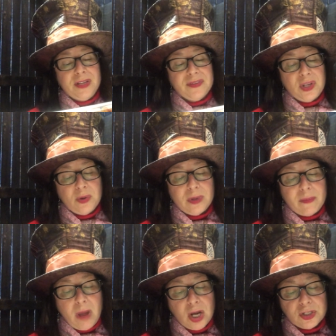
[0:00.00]
even know what a
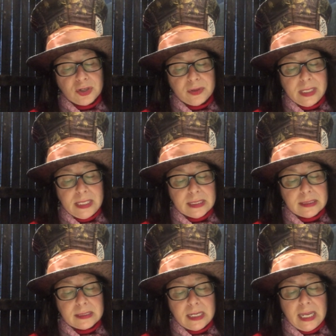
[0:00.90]
mock turtle
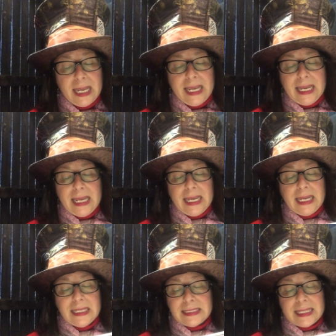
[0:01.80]
is.
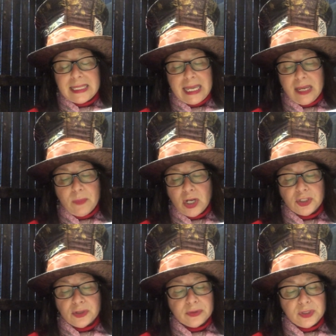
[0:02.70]
It's the thing mock
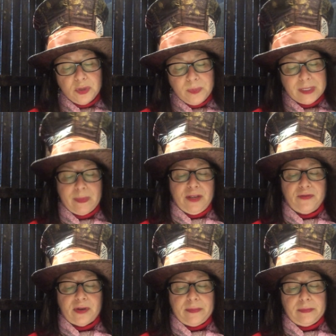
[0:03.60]
turtle soup is made
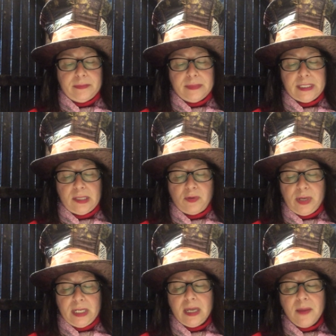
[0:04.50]
from, said the
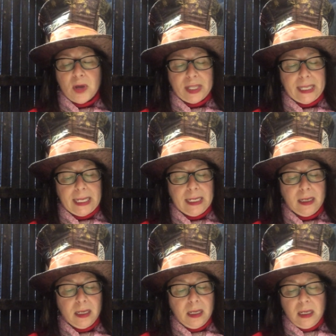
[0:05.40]
queen. Come on then,
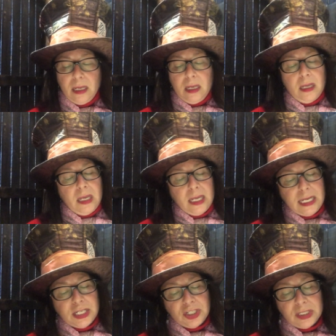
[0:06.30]
and
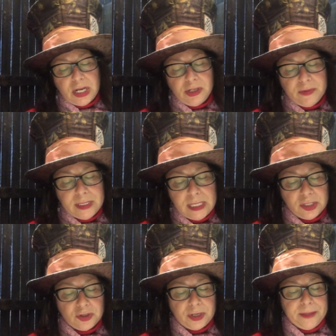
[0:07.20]
he shall tell you his
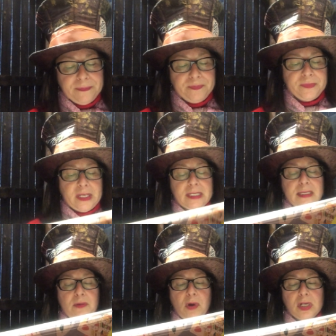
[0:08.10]
history. As
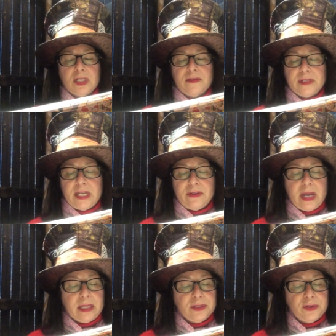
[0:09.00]
they walked off together,
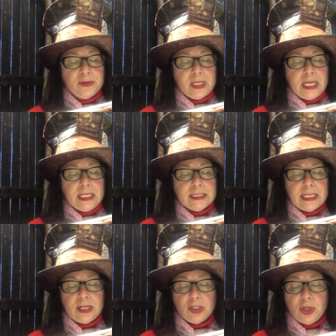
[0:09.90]
Alice heard the king say
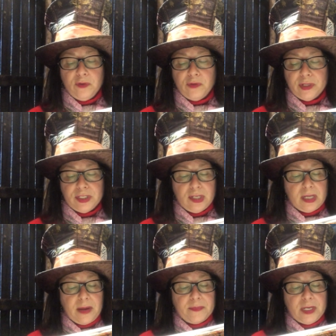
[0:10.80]
in a low voice to the
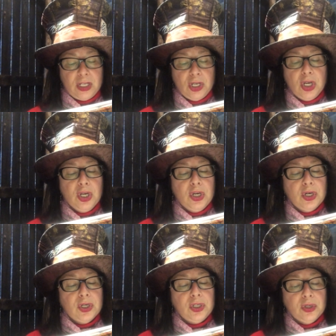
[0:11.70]
company,
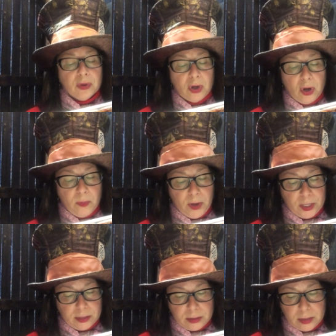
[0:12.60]
You are all
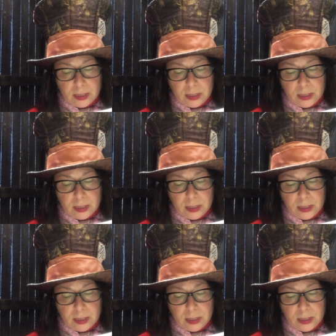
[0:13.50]
pardoned.